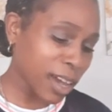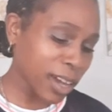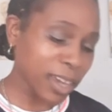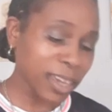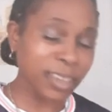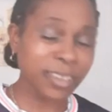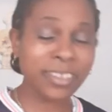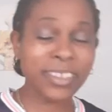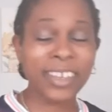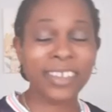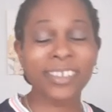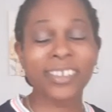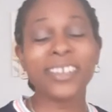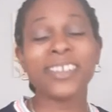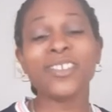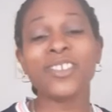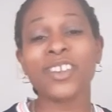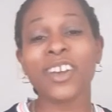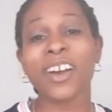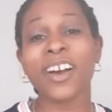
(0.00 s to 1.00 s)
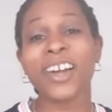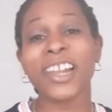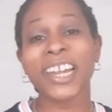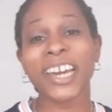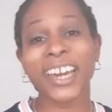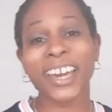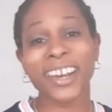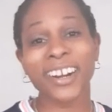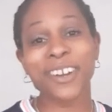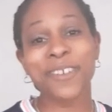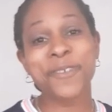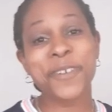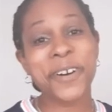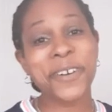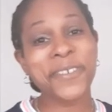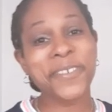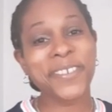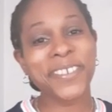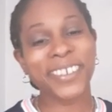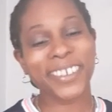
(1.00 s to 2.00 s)
I guess that's it, y'all. I got a
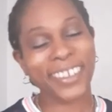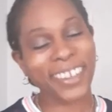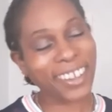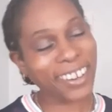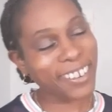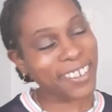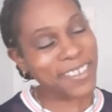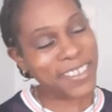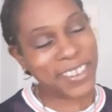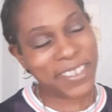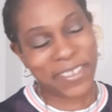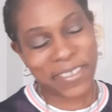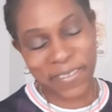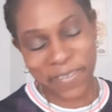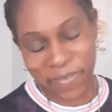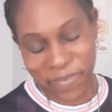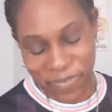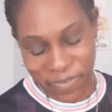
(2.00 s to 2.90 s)
quote.